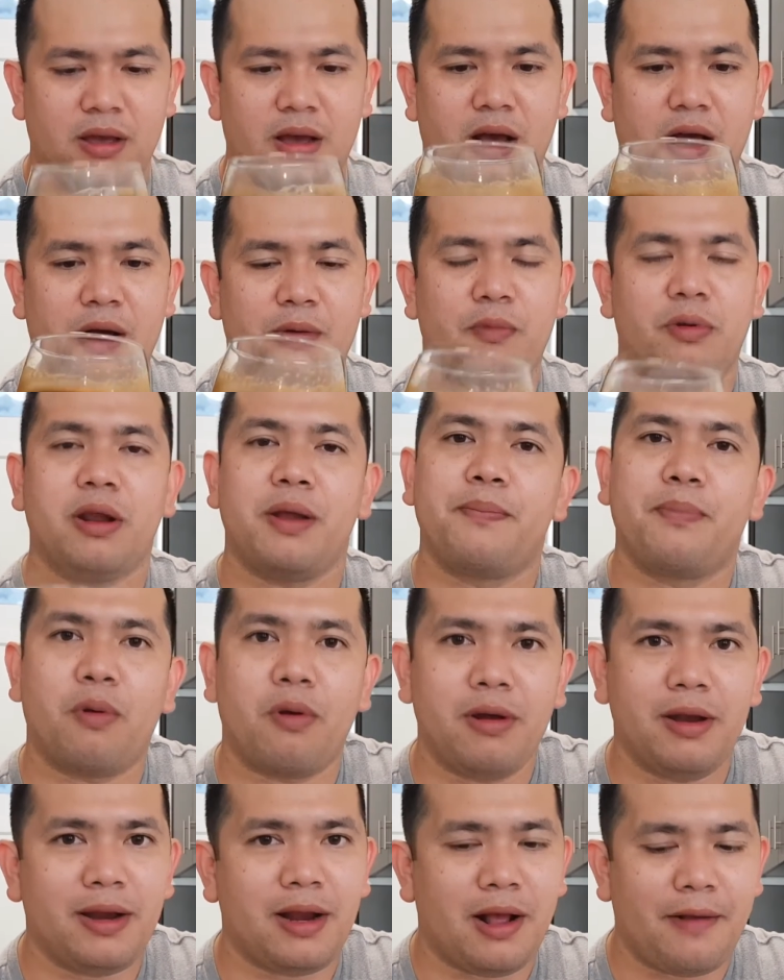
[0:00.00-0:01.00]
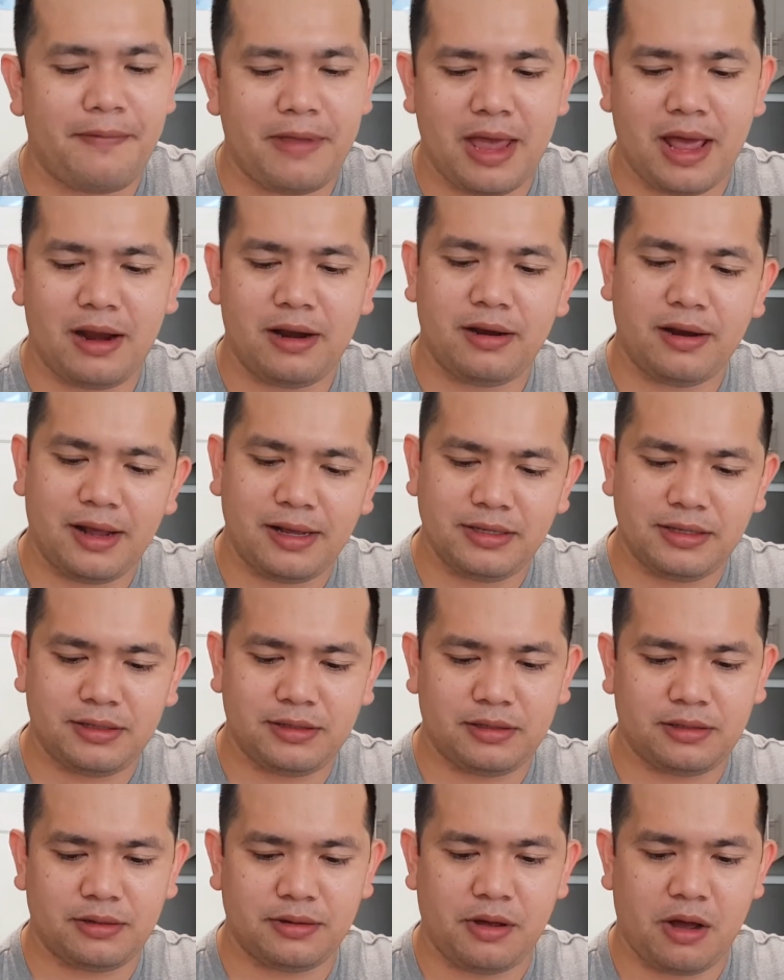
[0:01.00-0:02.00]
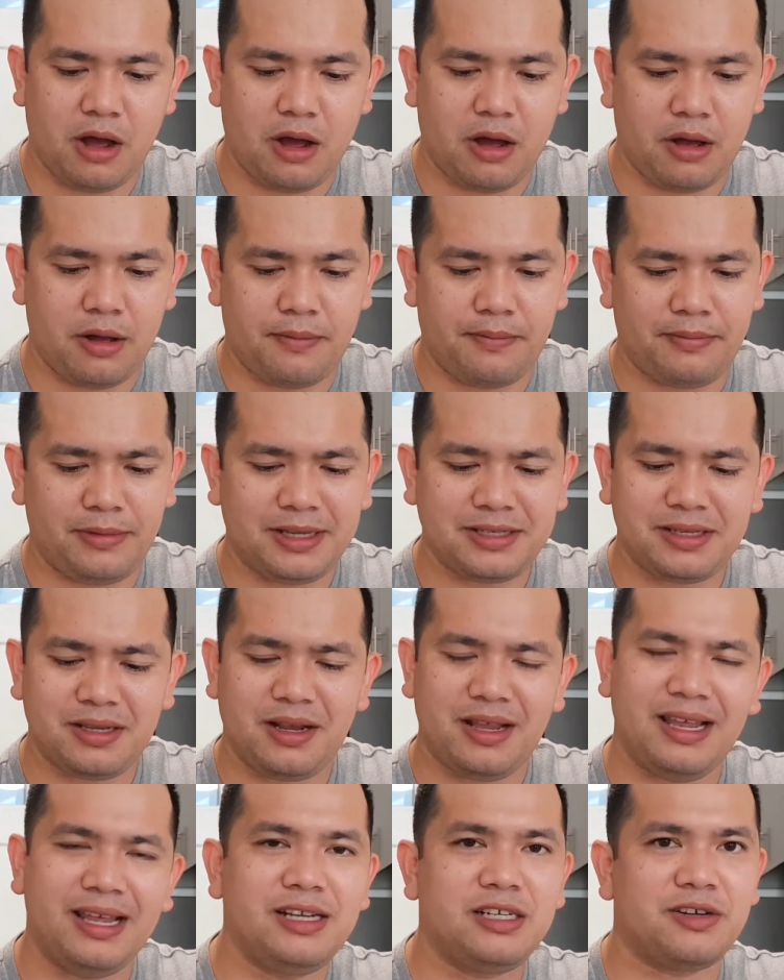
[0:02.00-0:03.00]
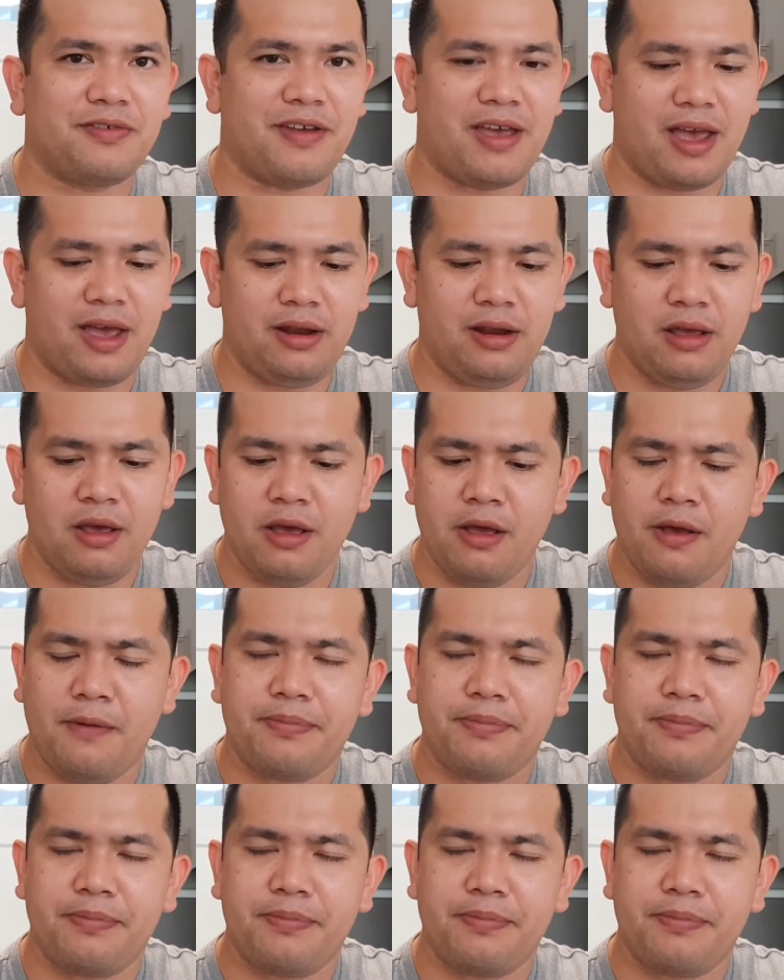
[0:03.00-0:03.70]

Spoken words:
When I poured it out, they had a nice less than an inch of head.